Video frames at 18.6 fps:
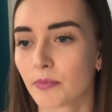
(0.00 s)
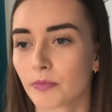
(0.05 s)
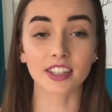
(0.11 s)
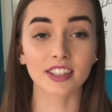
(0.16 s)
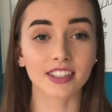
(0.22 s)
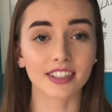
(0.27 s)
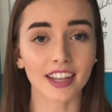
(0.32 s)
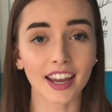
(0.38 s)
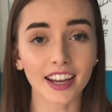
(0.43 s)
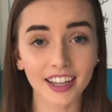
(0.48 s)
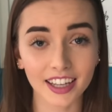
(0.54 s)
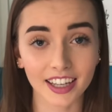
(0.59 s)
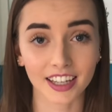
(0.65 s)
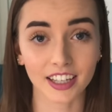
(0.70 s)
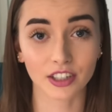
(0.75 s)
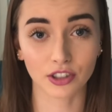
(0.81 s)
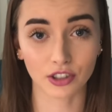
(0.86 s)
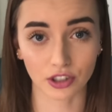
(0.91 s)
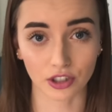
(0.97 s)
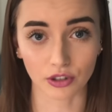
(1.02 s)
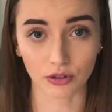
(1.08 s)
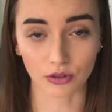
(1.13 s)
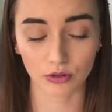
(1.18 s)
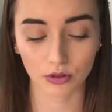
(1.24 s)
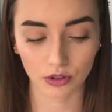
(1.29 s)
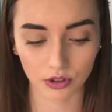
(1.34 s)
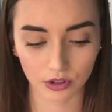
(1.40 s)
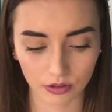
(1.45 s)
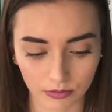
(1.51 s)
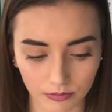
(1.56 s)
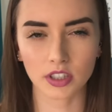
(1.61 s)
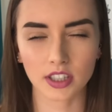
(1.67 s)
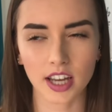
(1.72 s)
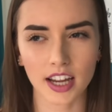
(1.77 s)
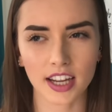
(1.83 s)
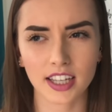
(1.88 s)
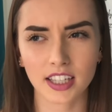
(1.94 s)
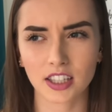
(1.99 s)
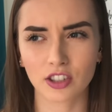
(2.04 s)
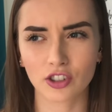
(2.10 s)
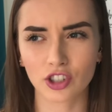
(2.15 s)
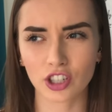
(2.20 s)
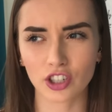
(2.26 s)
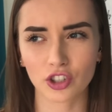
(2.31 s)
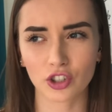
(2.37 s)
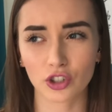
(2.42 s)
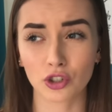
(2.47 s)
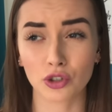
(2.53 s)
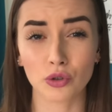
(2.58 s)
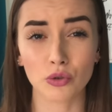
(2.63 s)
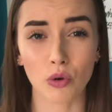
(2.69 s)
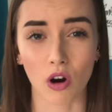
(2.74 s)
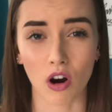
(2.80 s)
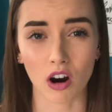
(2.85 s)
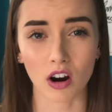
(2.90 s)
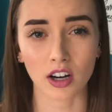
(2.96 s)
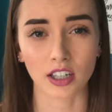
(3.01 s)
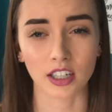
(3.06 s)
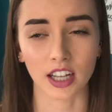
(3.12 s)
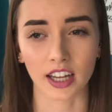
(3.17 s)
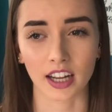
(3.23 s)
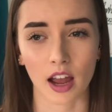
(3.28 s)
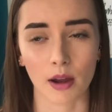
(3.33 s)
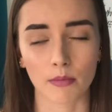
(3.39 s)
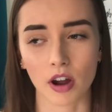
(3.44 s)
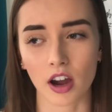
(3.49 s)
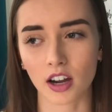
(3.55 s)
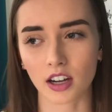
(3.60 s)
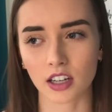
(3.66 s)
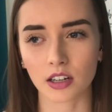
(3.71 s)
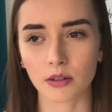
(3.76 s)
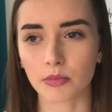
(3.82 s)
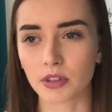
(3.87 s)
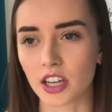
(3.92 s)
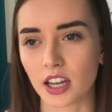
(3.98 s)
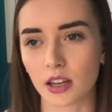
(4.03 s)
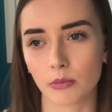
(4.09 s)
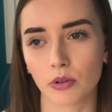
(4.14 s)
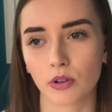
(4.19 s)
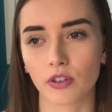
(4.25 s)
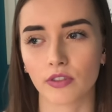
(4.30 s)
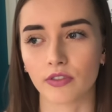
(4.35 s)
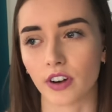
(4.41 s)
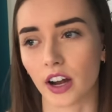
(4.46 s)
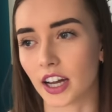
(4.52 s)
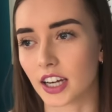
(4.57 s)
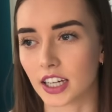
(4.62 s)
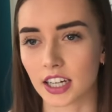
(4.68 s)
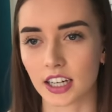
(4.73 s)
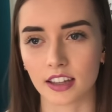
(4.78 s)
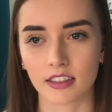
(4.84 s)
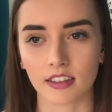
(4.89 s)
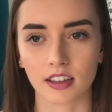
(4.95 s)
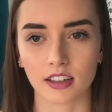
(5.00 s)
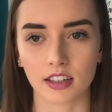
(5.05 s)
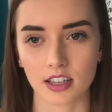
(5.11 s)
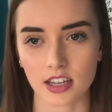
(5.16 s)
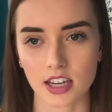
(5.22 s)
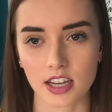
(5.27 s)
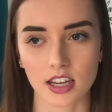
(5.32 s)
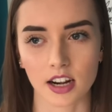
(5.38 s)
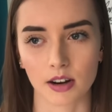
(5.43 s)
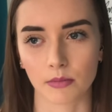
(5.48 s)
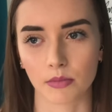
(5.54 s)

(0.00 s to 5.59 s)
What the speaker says: The second excuse was that it's just too hard. Like, I'm not gonna be able to find anything to eat.